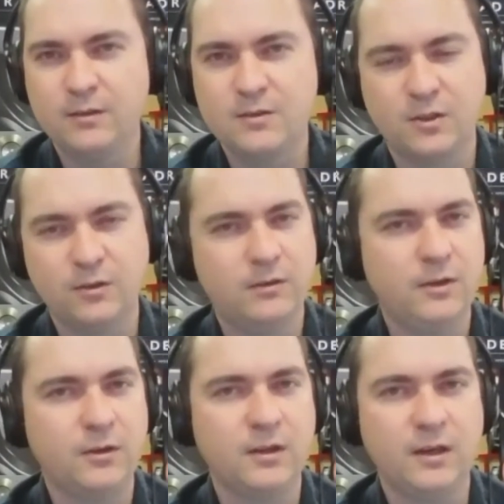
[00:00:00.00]
So
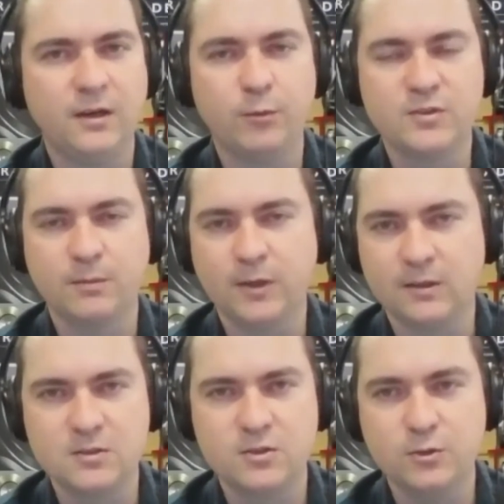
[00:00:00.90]
you can end up with something
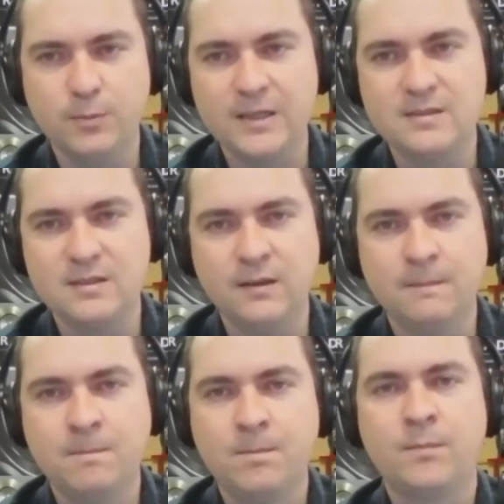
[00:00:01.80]
that's too bassy.
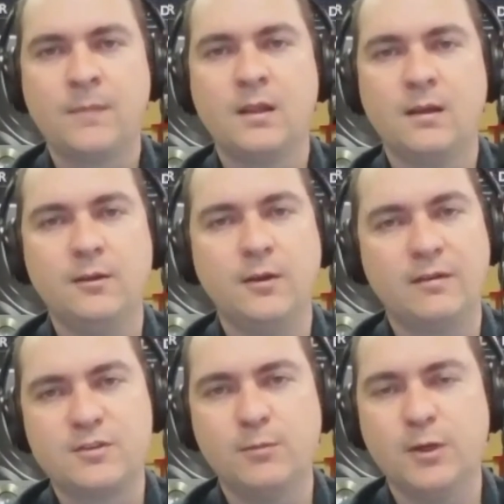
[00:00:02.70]
You
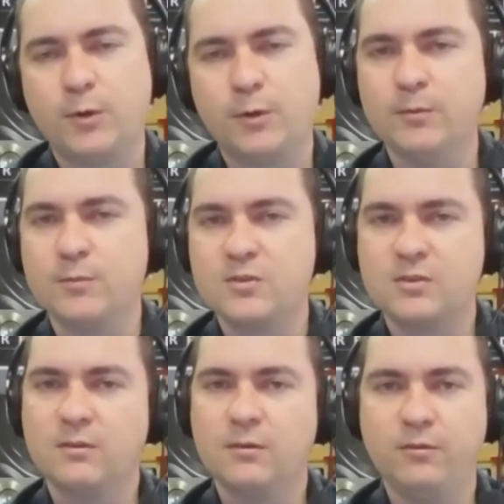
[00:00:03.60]
have similar problems
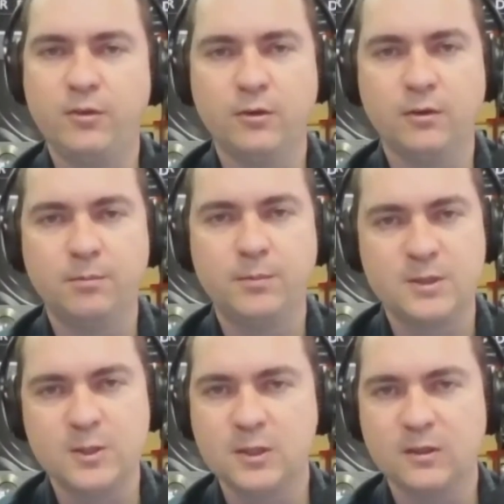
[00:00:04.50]
if you're
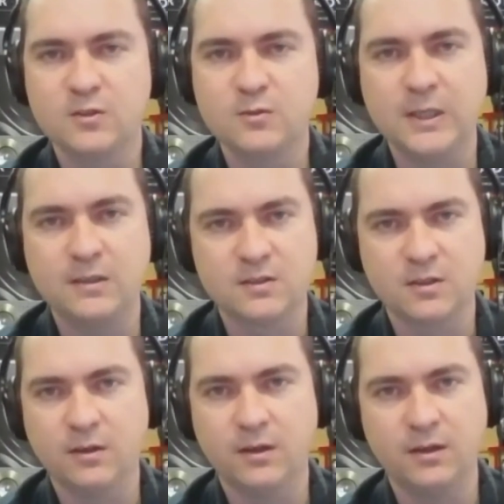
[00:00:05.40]
positioning the speakers
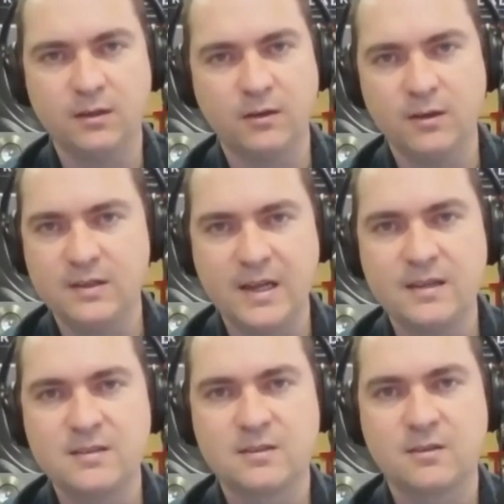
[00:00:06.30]
on a
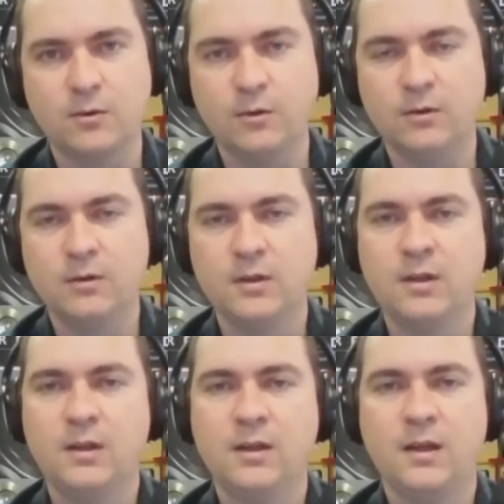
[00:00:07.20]
desk or
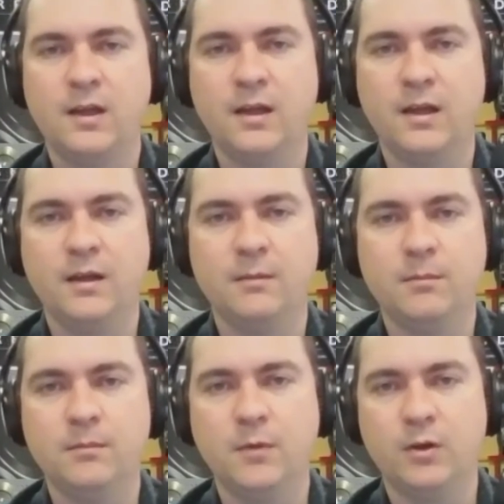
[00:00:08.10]

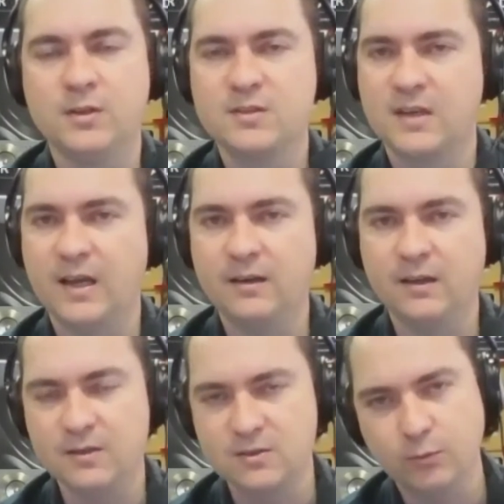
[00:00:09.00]
on a stand
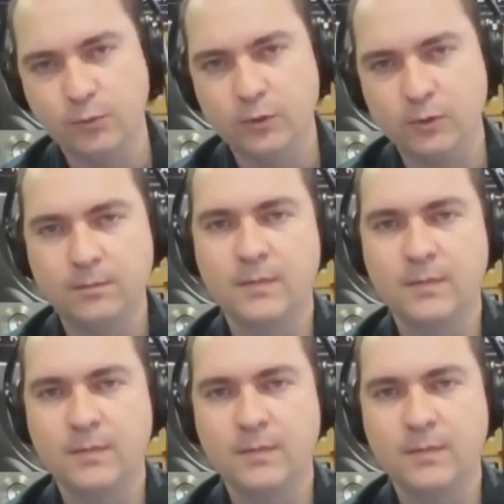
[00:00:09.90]
against a wall.